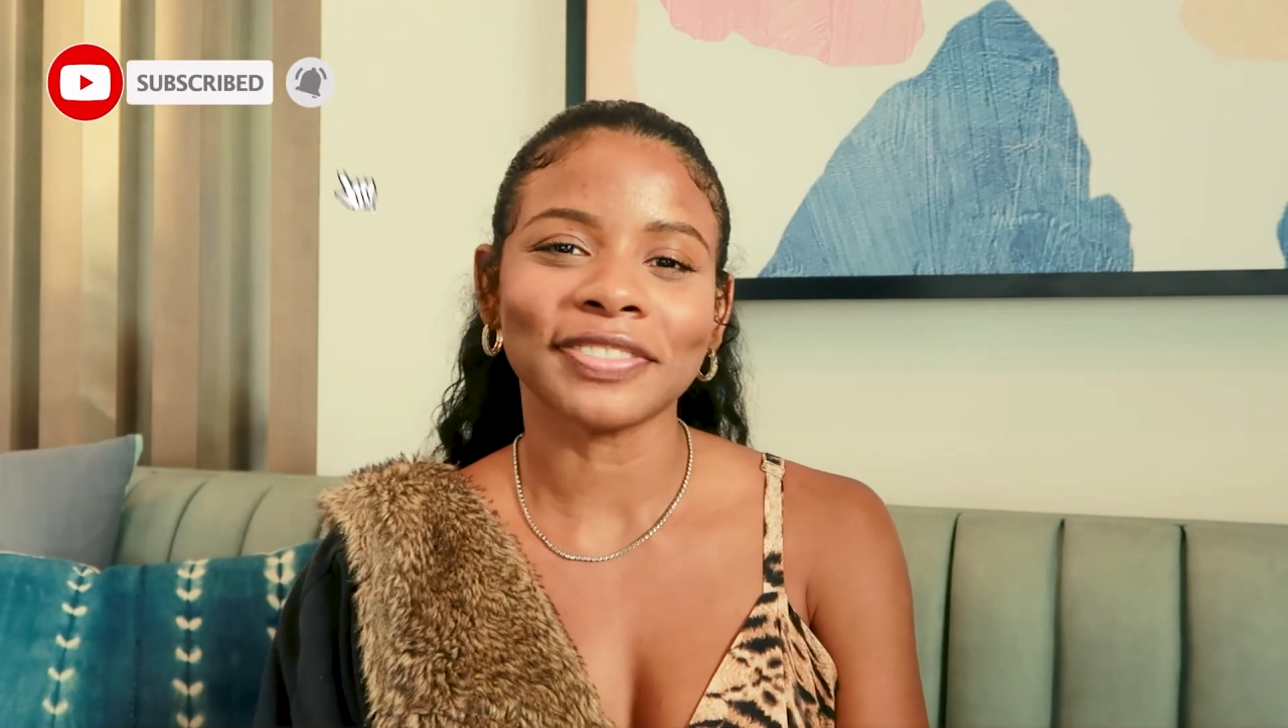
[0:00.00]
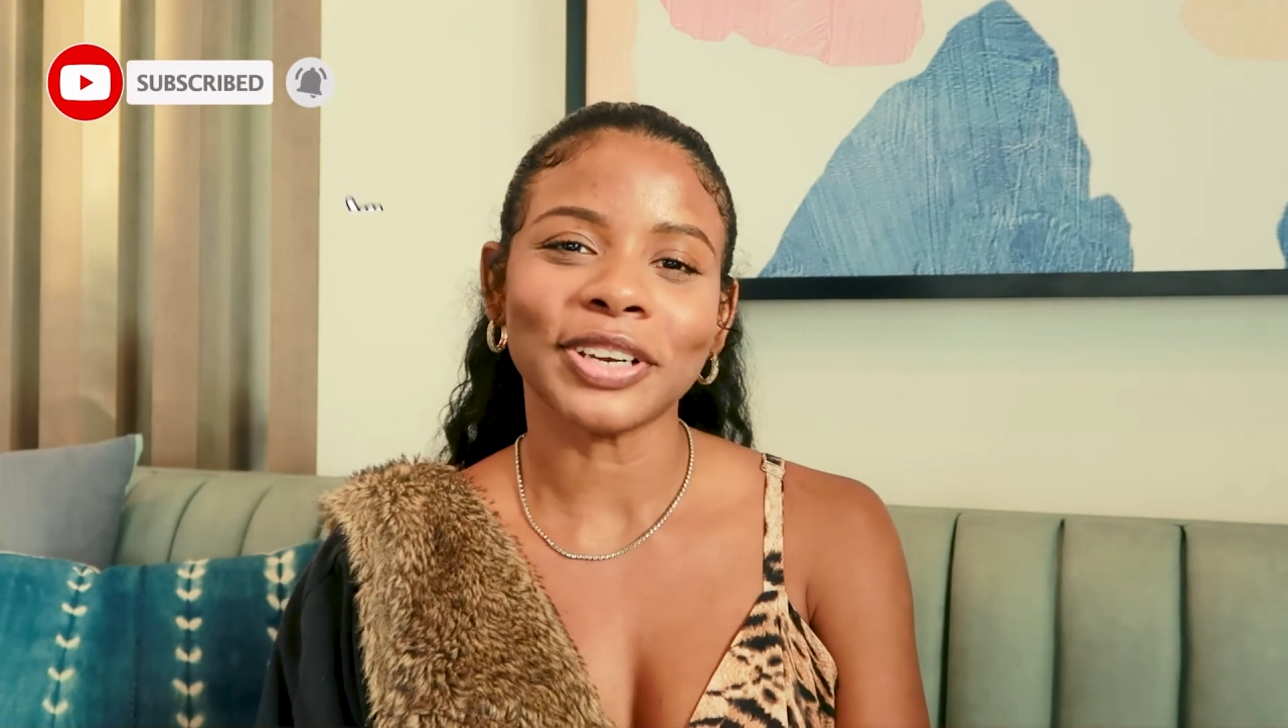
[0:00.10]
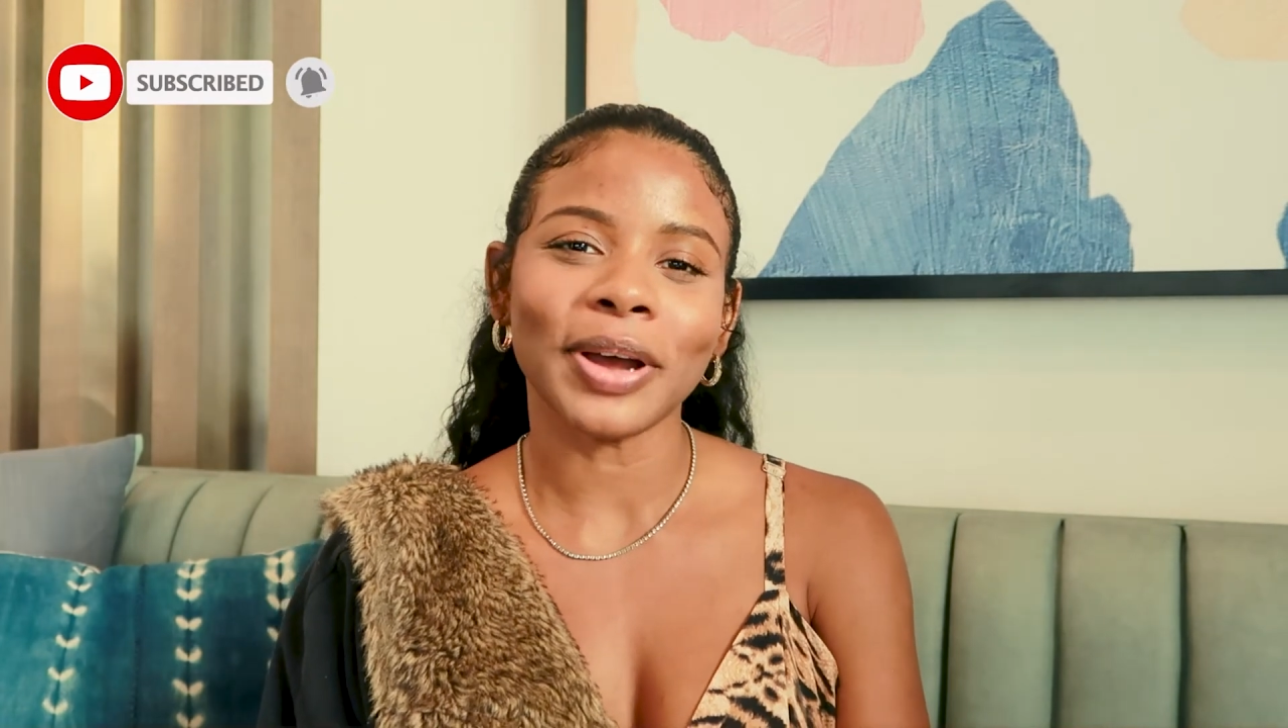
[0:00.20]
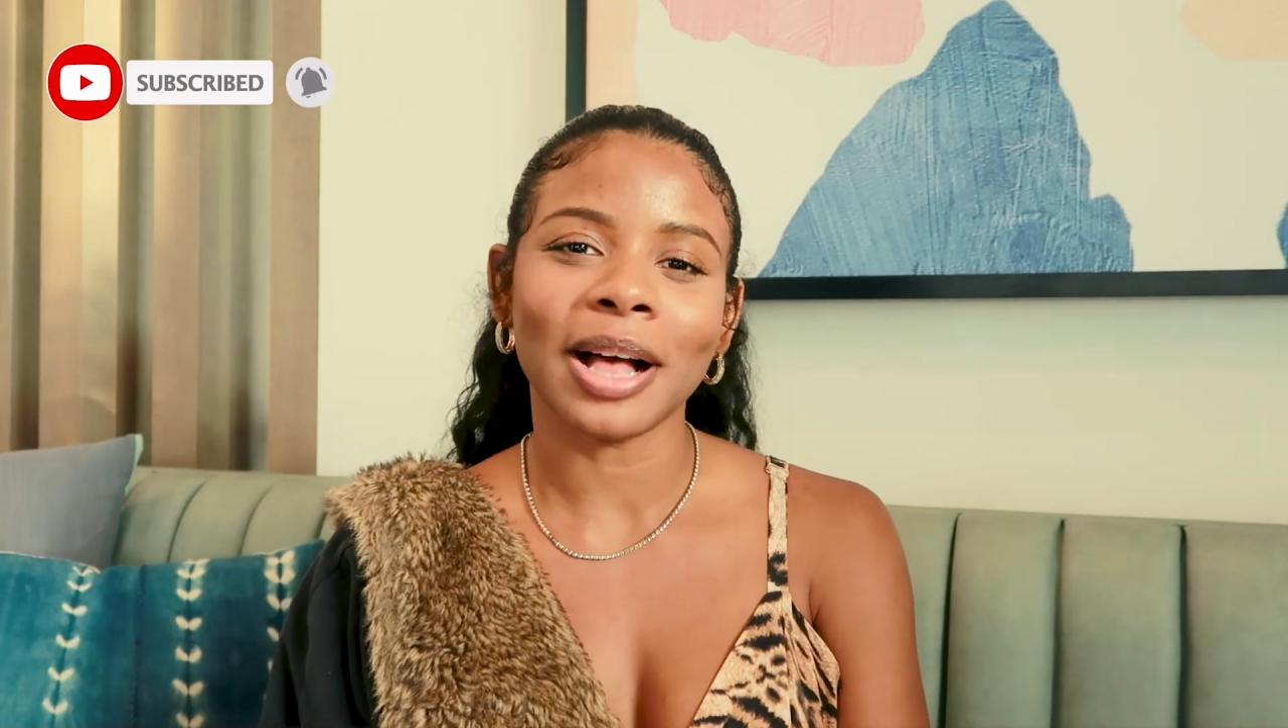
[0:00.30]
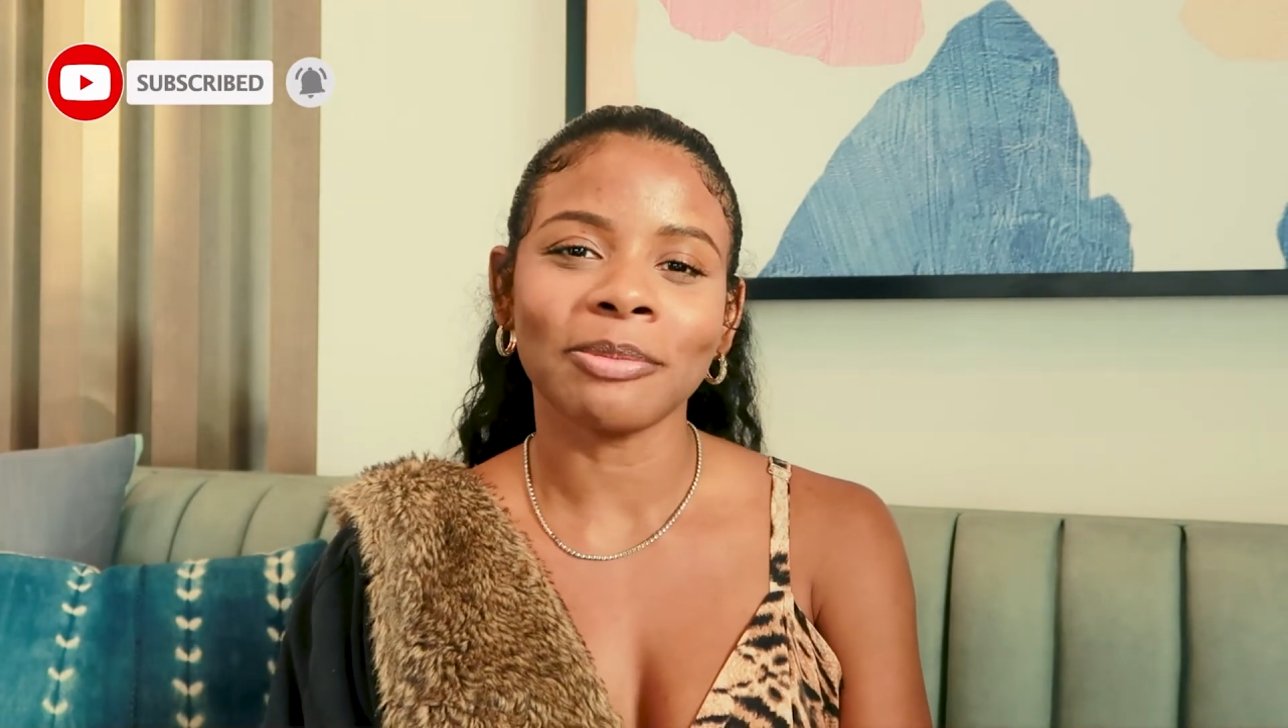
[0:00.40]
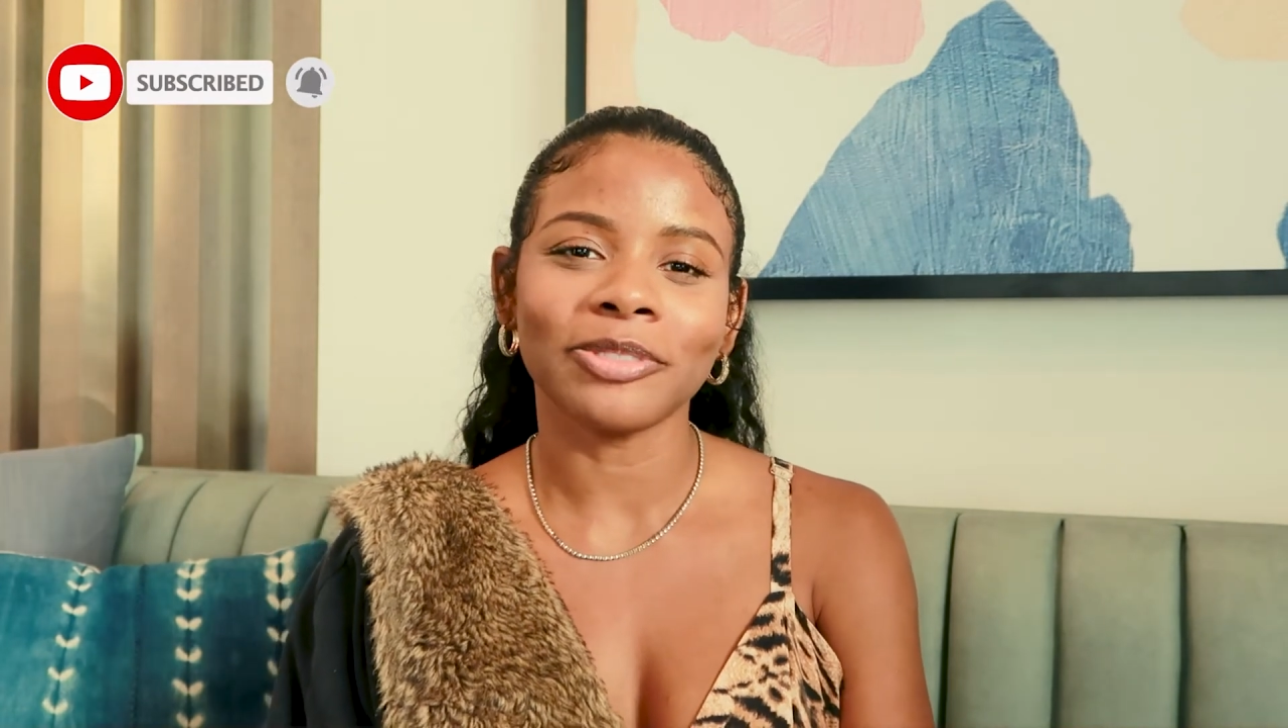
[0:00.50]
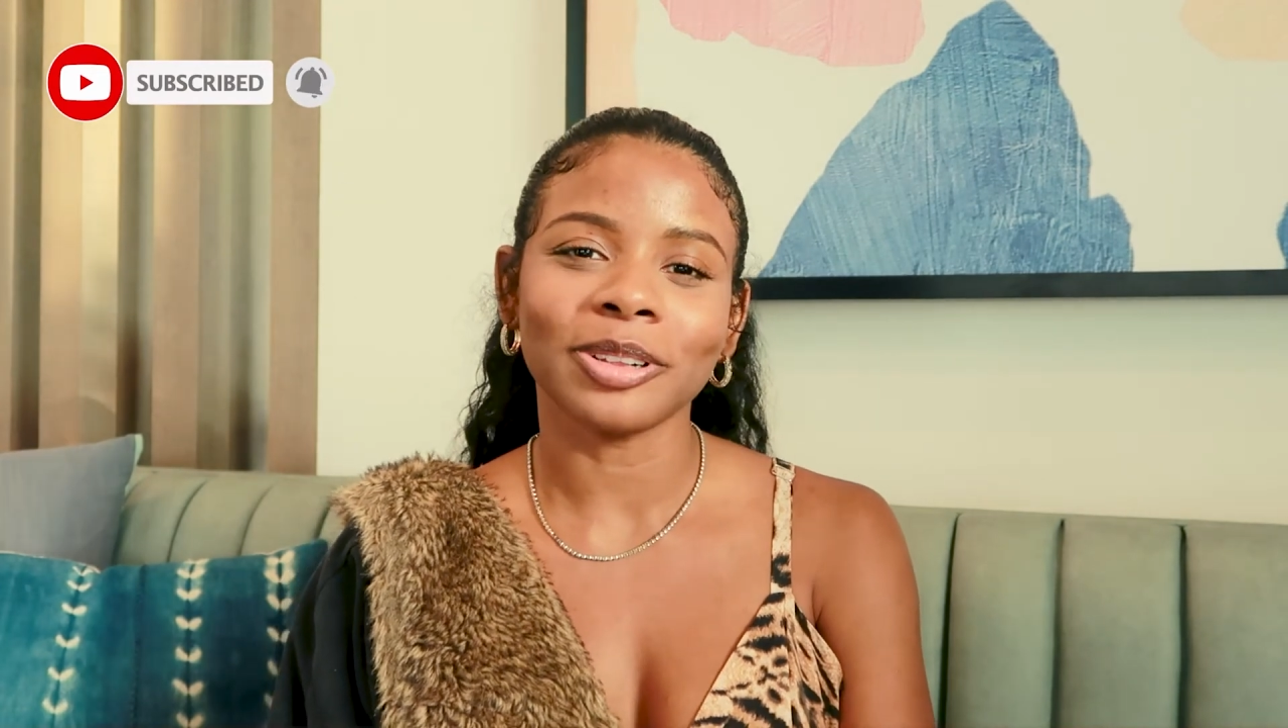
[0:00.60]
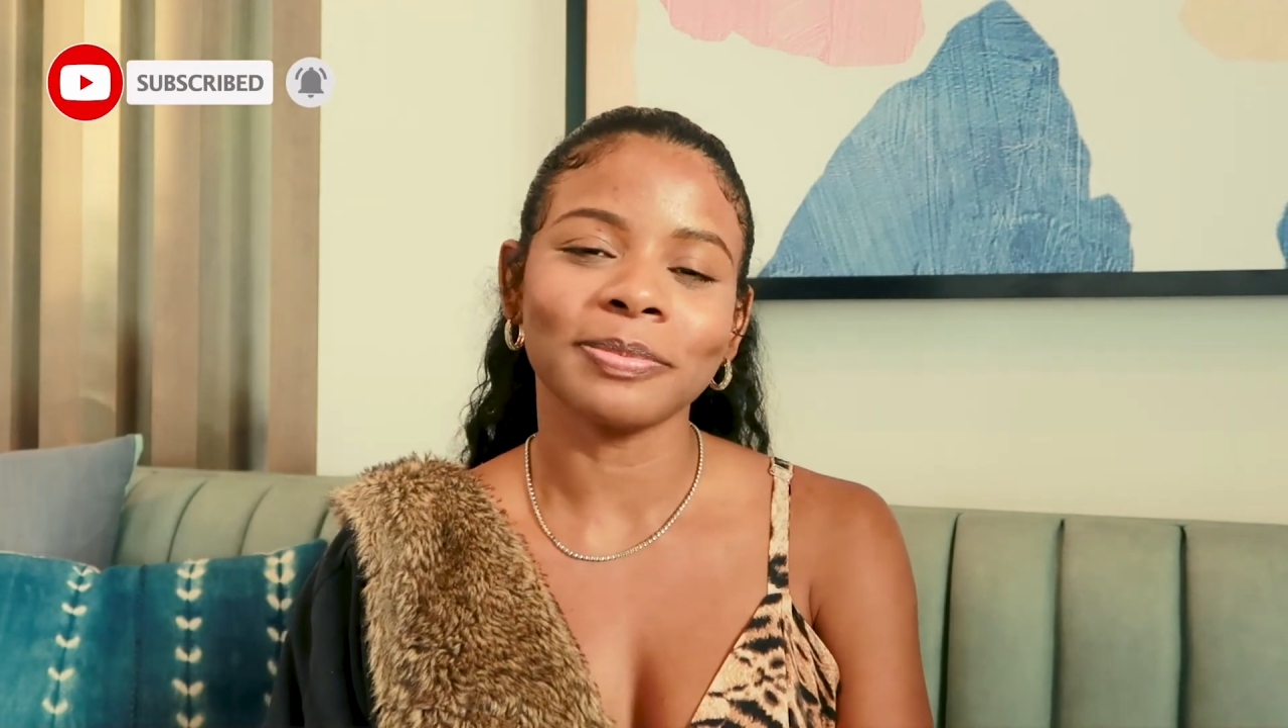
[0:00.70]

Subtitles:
video helpful,